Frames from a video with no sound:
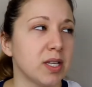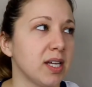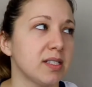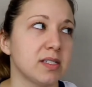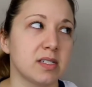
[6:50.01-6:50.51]

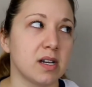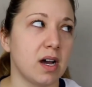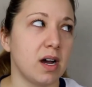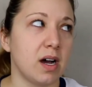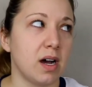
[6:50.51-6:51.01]
That's
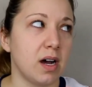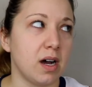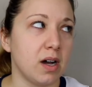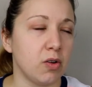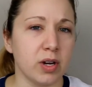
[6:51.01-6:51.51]

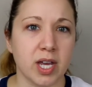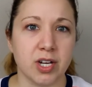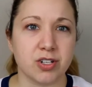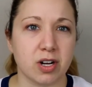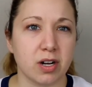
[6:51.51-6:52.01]

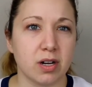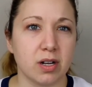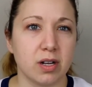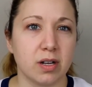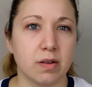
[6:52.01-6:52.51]
Hurricanger,
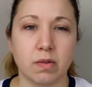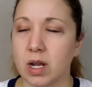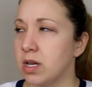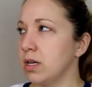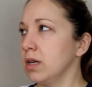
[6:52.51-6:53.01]

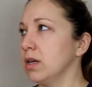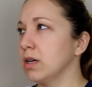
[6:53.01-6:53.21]
right?